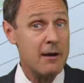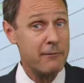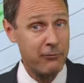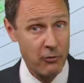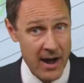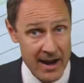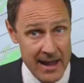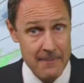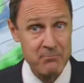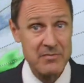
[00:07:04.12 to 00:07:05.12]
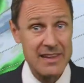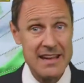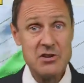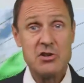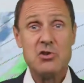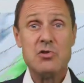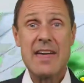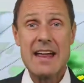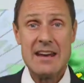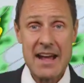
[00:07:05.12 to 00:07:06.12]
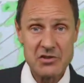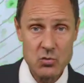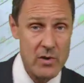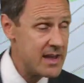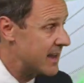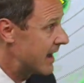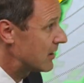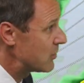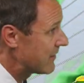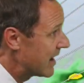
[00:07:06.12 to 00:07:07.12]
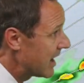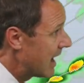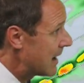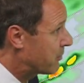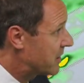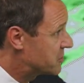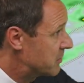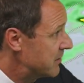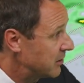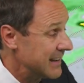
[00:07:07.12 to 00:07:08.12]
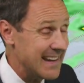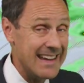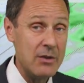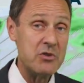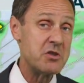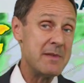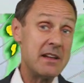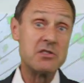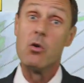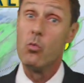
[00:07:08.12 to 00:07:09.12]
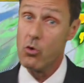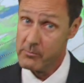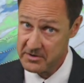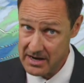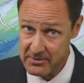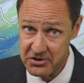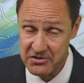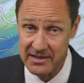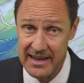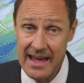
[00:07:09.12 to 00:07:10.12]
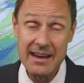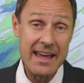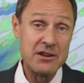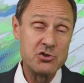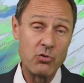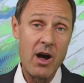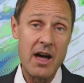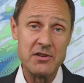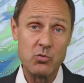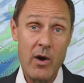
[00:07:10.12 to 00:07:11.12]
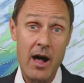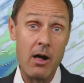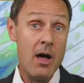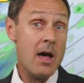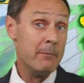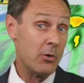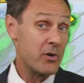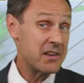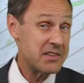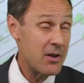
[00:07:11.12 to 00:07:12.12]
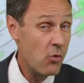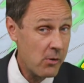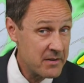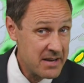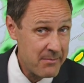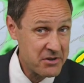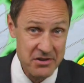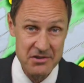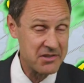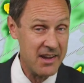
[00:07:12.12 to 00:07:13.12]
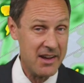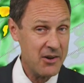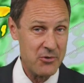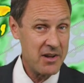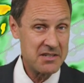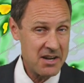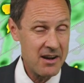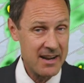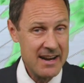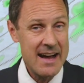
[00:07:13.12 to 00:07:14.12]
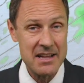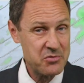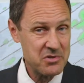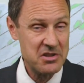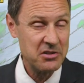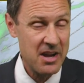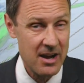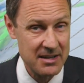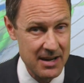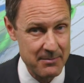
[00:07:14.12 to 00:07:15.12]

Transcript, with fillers: Friday, into that next weekend, we've got high pressure building in, which means warmer temperatures again and dry as well. But when I say warmer temperatures, we're not talking 90s, we're still talking